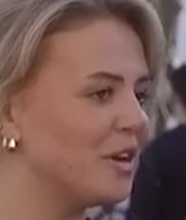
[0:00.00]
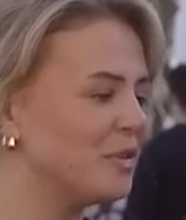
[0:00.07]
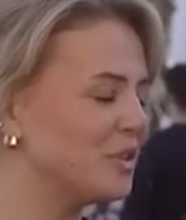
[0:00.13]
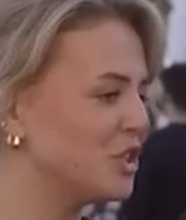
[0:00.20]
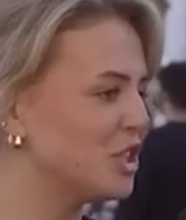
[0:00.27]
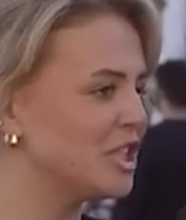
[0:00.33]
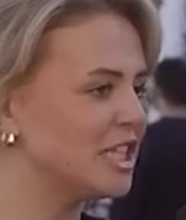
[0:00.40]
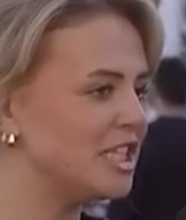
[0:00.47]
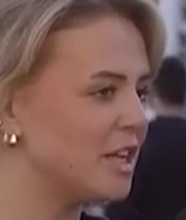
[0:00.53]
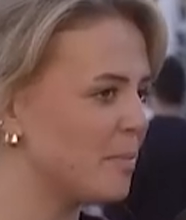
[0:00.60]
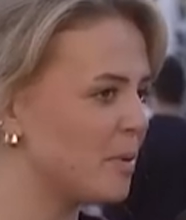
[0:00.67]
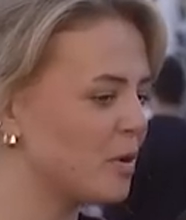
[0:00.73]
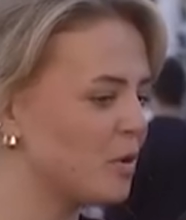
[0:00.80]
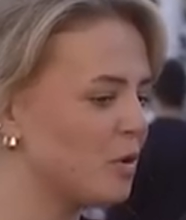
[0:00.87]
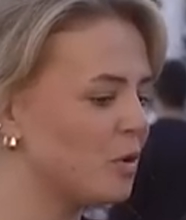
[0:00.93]
It was just a
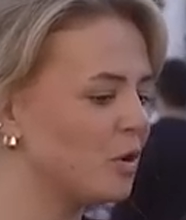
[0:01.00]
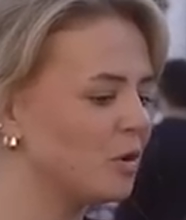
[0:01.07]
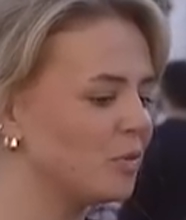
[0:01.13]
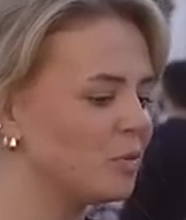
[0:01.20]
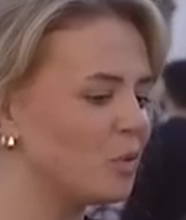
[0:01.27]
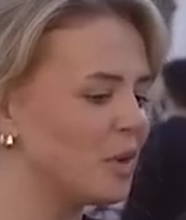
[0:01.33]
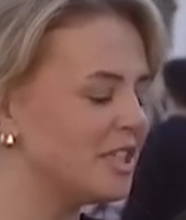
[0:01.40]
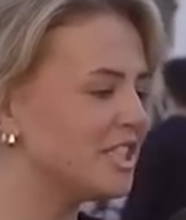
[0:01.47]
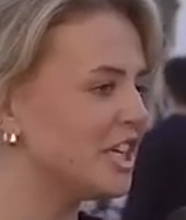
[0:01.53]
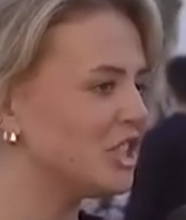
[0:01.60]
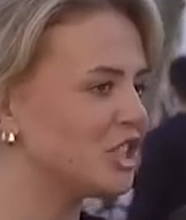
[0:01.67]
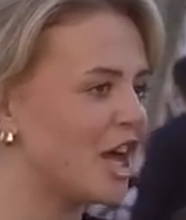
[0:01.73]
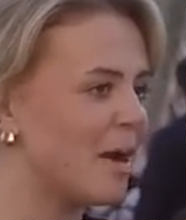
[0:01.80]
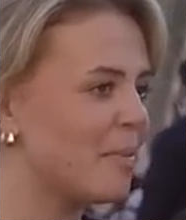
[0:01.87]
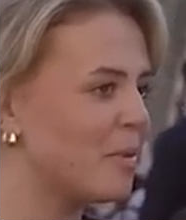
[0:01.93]
typical Wednesday
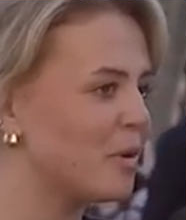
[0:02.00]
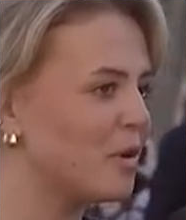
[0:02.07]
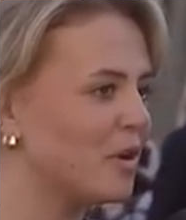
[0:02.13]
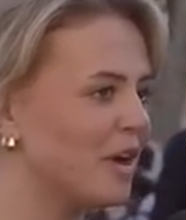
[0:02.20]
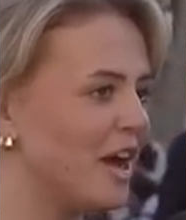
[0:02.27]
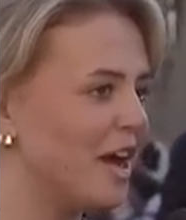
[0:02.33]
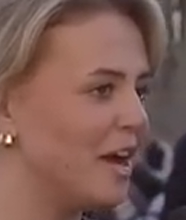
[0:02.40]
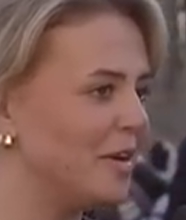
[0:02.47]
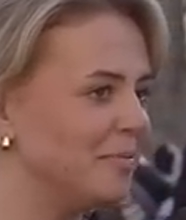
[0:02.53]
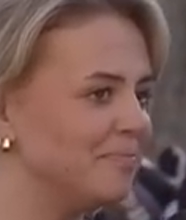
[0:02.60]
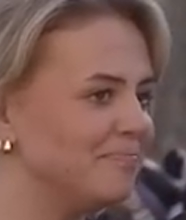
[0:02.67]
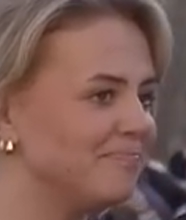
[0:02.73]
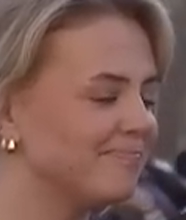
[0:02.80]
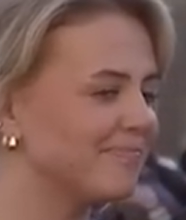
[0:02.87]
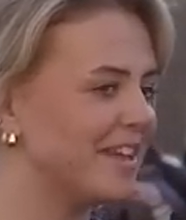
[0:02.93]
chapel,
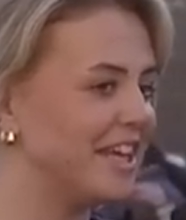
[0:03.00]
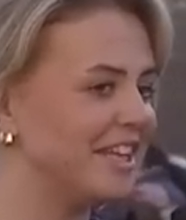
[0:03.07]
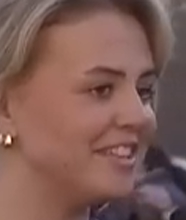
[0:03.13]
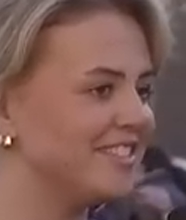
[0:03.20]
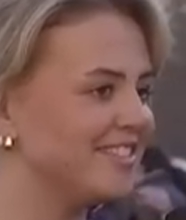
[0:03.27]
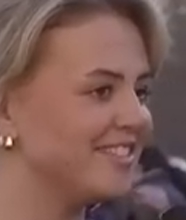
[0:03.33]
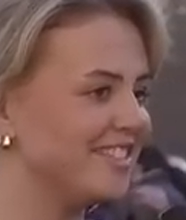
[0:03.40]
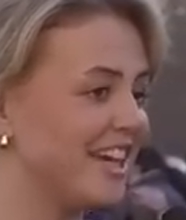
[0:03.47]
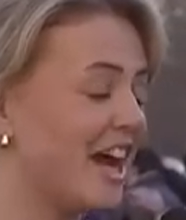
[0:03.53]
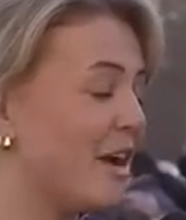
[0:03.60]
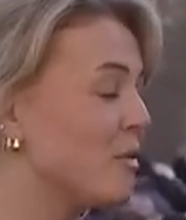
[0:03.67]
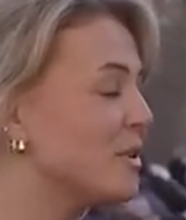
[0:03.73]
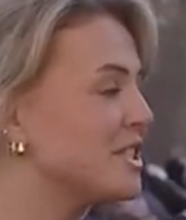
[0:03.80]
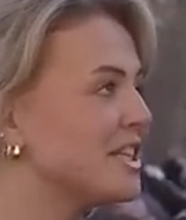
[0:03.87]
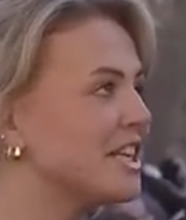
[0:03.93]
and yeah,
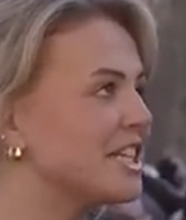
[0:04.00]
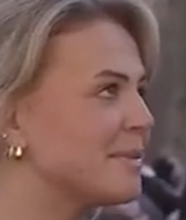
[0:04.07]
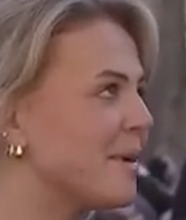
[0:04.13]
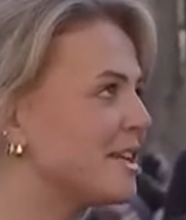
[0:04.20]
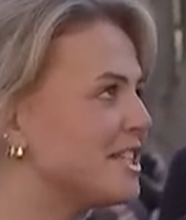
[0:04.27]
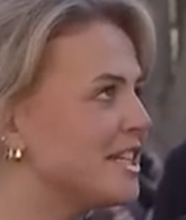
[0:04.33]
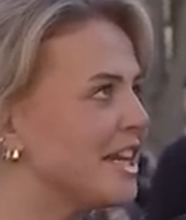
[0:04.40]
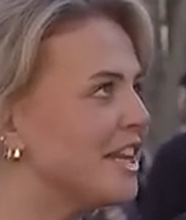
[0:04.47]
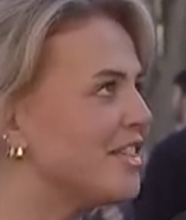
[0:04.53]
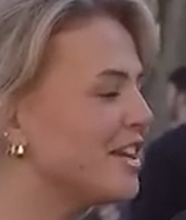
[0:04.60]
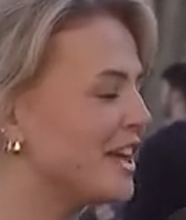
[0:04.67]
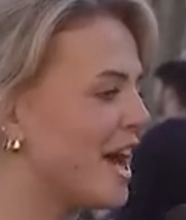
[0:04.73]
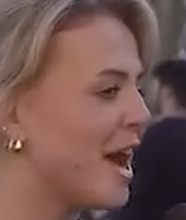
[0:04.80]
I wasn't expecting anything to